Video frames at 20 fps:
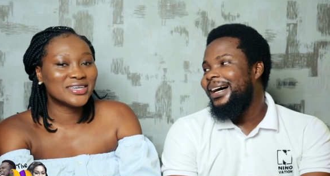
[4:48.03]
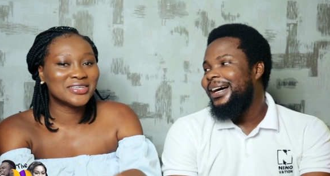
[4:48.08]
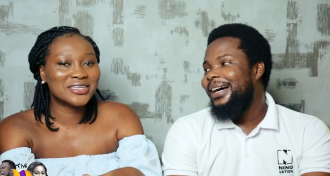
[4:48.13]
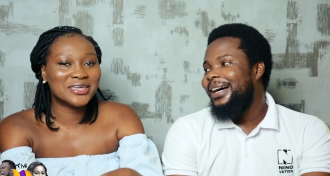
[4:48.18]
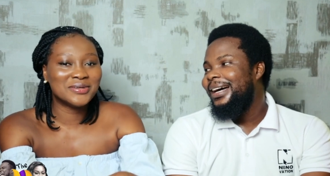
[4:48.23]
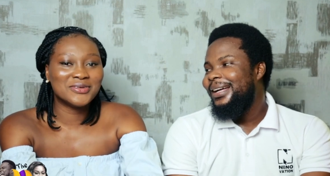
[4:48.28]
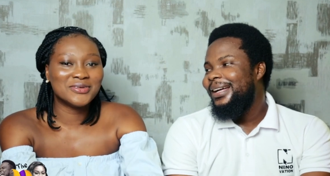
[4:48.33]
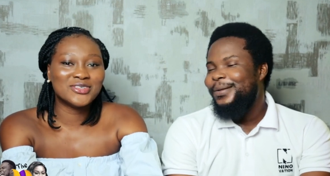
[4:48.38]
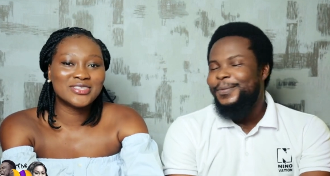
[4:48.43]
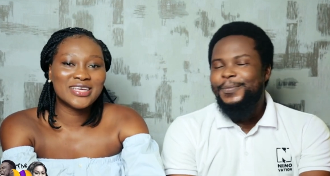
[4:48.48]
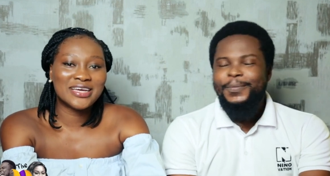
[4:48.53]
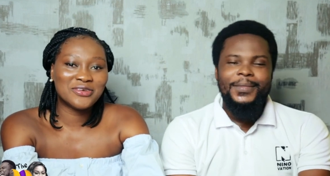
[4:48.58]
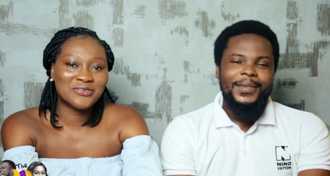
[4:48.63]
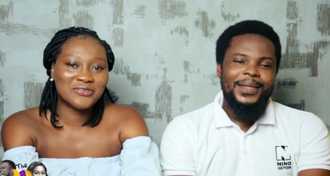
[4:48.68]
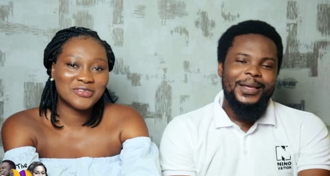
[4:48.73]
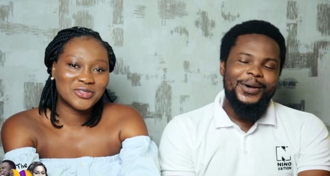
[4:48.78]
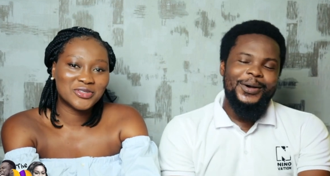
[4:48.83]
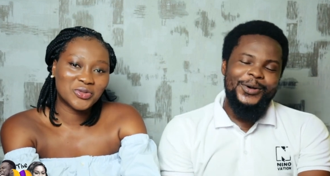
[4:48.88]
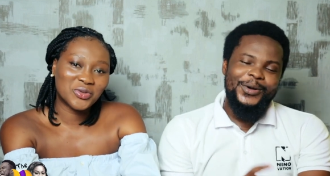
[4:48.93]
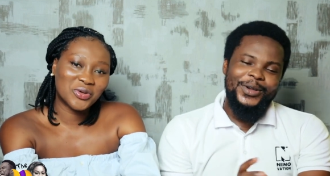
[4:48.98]
Speaker 1: No, tell them
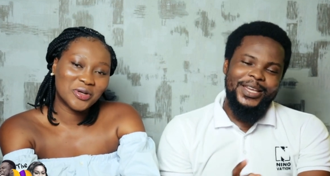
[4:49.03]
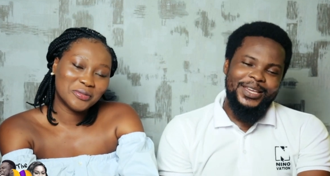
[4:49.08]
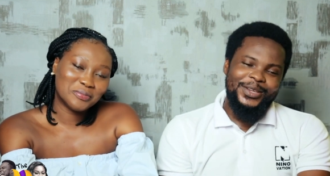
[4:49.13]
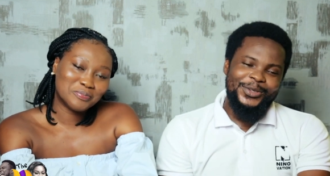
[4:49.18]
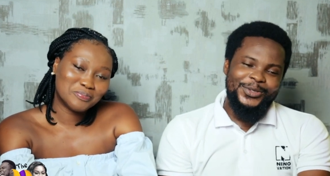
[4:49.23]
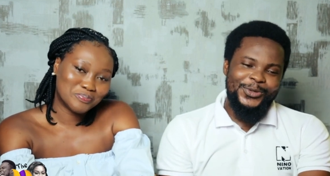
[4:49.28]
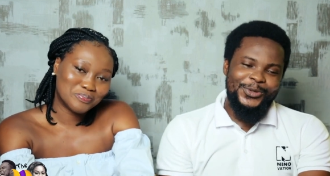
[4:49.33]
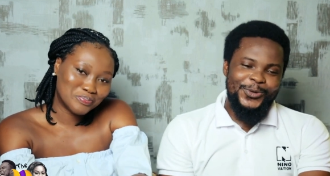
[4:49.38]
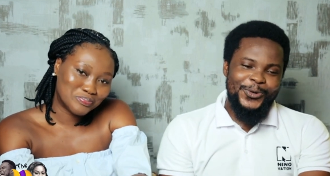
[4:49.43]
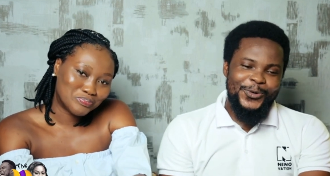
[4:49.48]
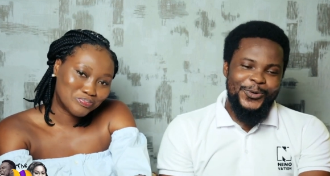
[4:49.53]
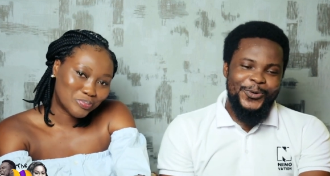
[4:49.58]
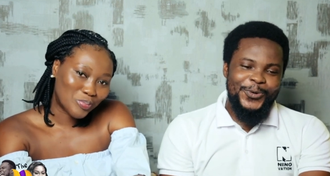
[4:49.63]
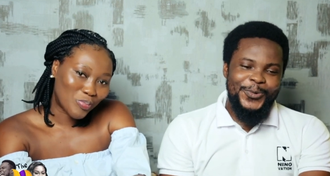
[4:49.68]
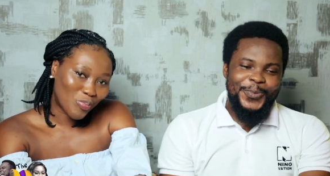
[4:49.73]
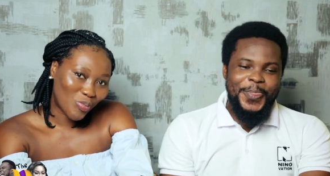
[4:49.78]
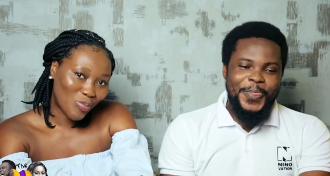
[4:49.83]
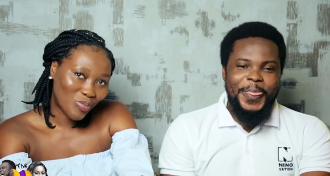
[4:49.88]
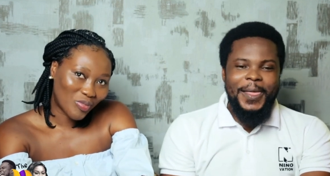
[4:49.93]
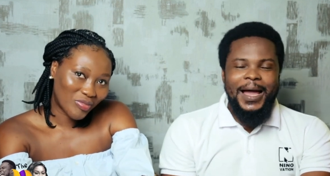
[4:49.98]
your side of
Speaker 2: the story. Okay,
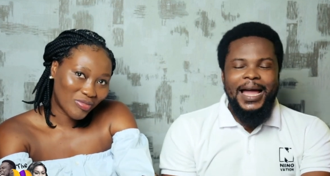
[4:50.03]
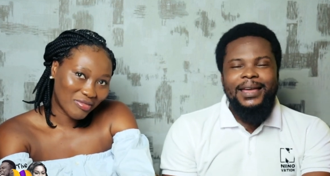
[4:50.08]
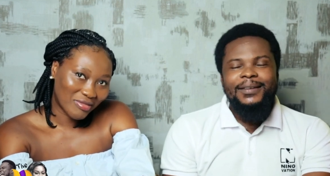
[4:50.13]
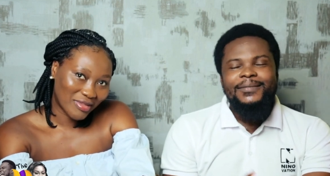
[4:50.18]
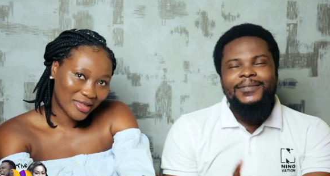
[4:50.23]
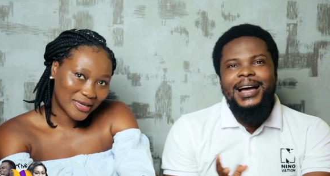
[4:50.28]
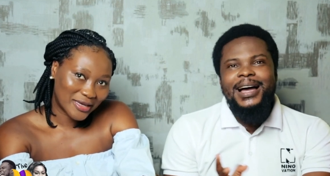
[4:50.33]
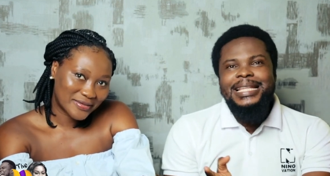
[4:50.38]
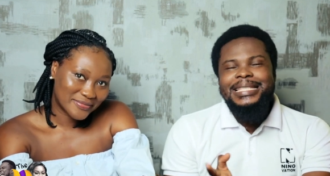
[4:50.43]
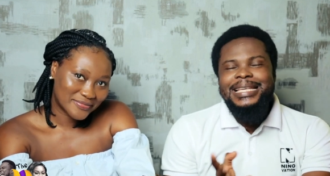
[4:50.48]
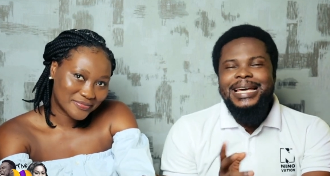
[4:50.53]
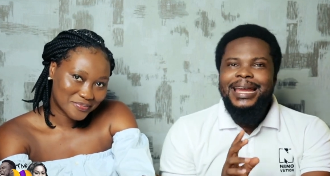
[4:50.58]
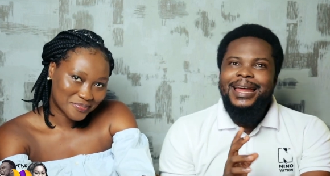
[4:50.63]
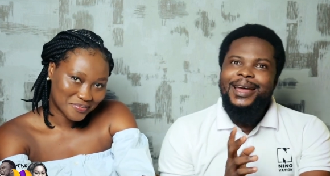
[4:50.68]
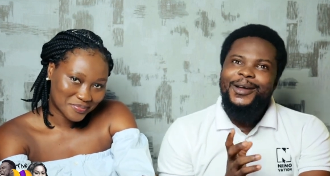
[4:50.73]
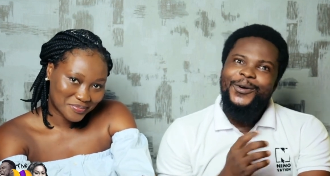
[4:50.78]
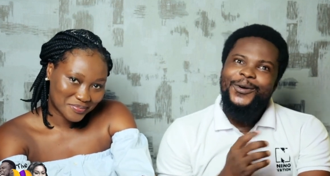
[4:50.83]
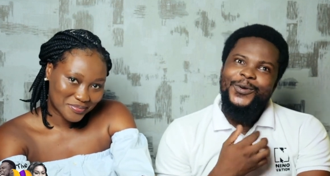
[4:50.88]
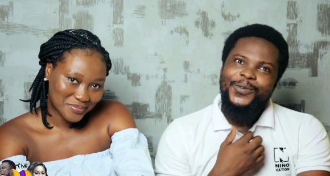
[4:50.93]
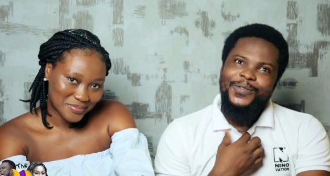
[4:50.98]
so I
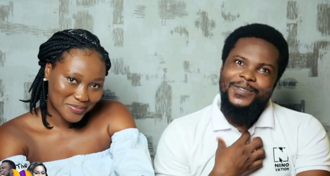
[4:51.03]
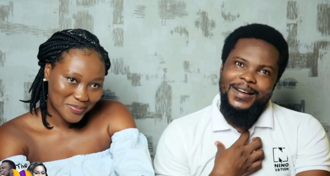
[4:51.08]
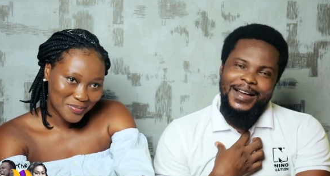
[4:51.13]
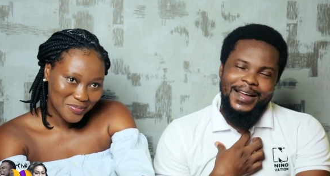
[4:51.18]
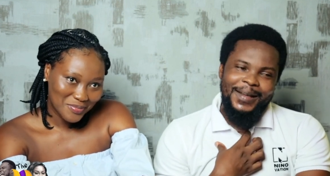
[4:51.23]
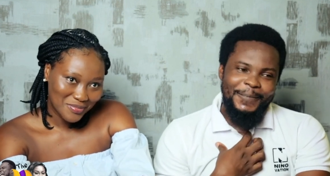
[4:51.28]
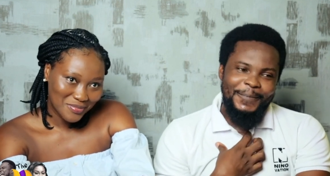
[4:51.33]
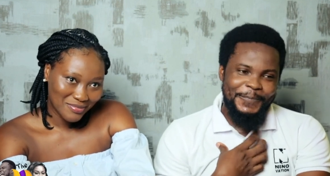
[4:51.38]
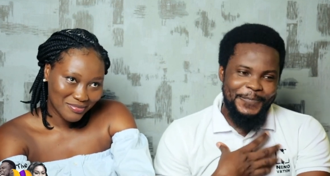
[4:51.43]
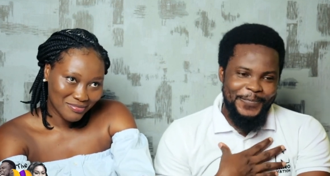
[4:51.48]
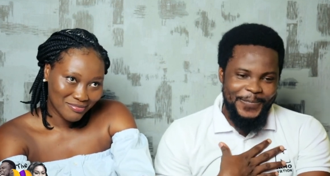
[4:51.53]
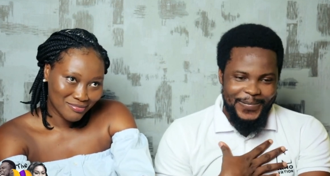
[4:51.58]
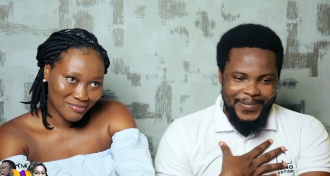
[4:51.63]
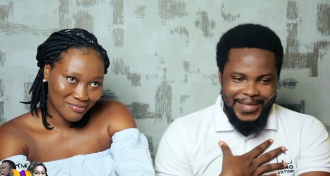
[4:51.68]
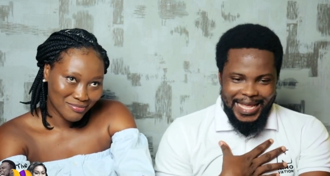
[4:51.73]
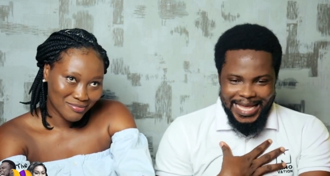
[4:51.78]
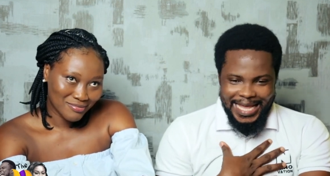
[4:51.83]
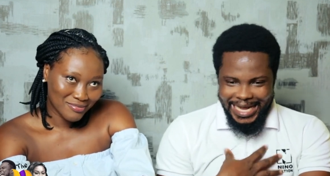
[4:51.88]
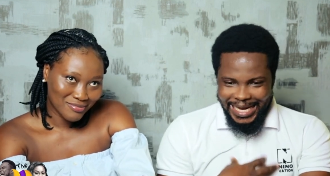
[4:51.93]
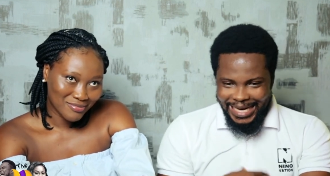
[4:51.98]
invited her over,
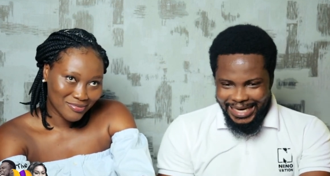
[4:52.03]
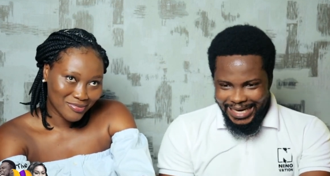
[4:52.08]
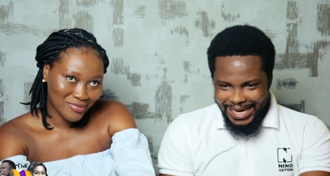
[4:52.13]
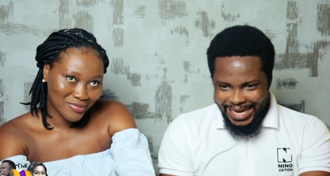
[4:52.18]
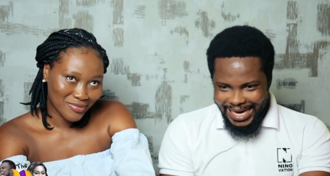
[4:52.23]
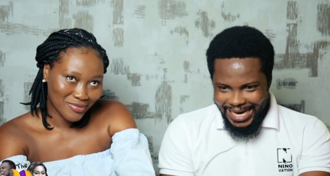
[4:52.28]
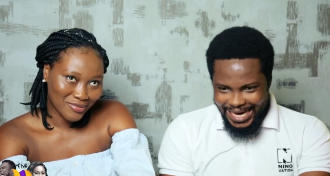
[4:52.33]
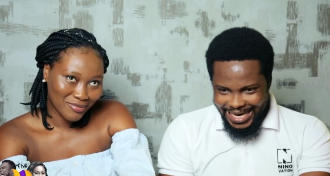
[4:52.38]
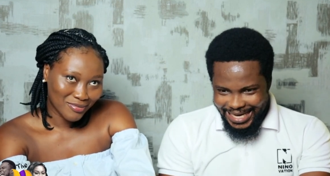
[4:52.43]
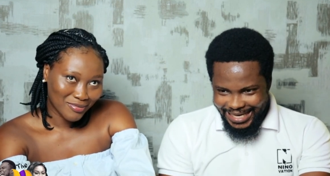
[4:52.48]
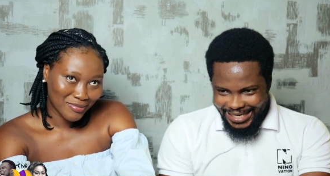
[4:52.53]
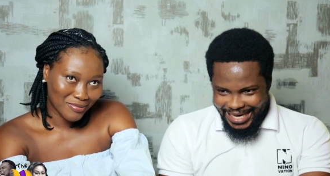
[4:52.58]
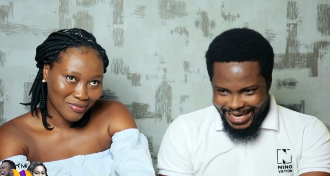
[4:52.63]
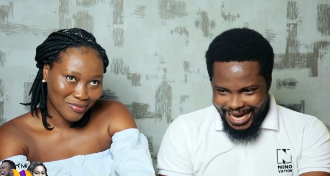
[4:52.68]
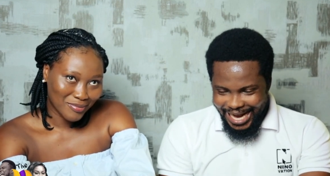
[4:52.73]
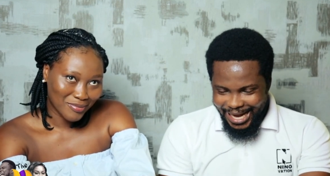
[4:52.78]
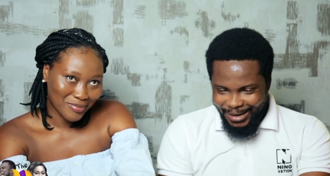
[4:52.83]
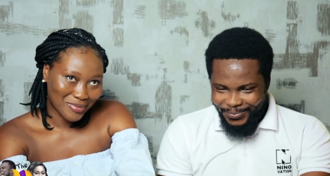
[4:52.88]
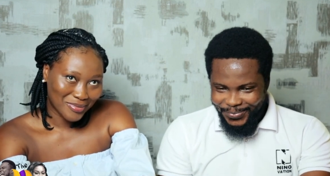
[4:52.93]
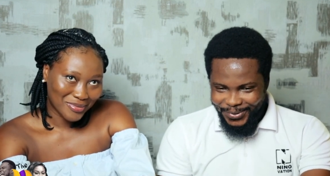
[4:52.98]
and
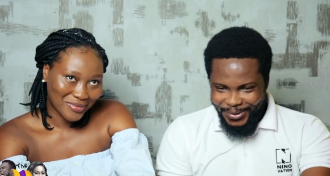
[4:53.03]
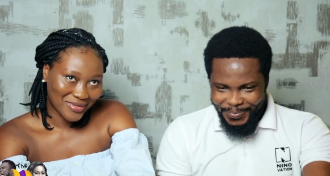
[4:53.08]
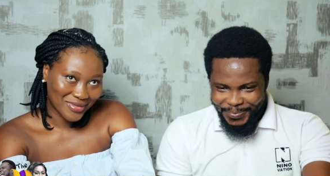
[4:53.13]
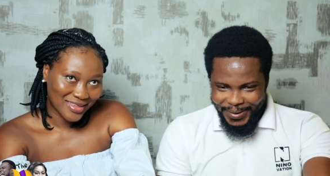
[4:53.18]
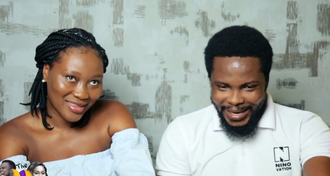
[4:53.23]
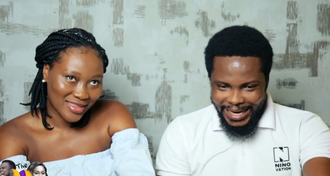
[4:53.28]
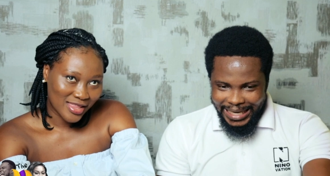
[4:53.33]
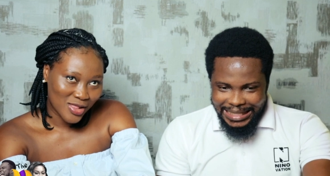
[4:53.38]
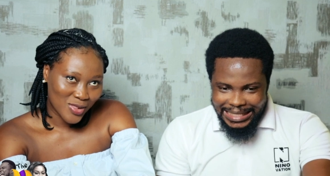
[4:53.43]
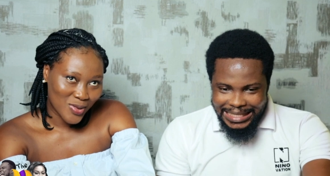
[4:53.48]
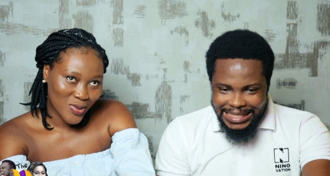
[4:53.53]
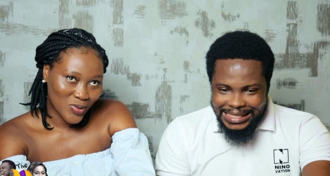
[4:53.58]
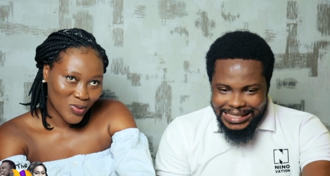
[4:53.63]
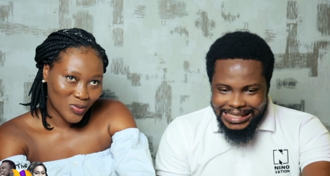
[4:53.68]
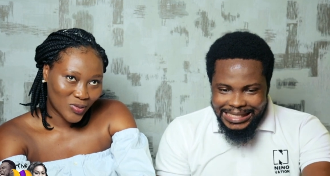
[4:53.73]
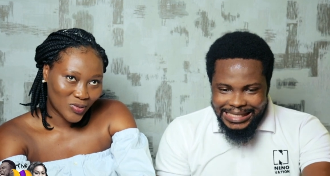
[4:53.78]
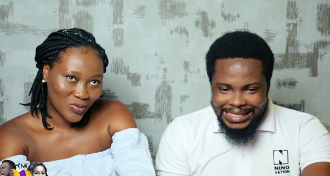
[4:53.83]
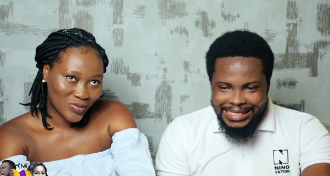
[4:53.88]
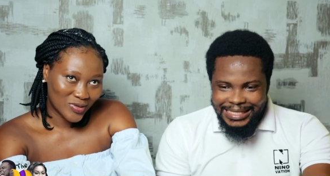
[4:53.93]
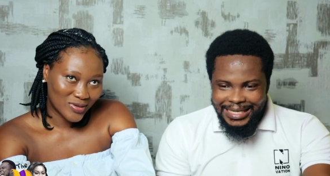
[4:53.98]
then I
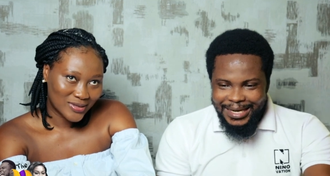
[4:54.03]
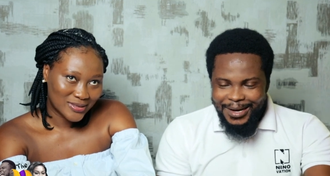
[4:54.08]
prepared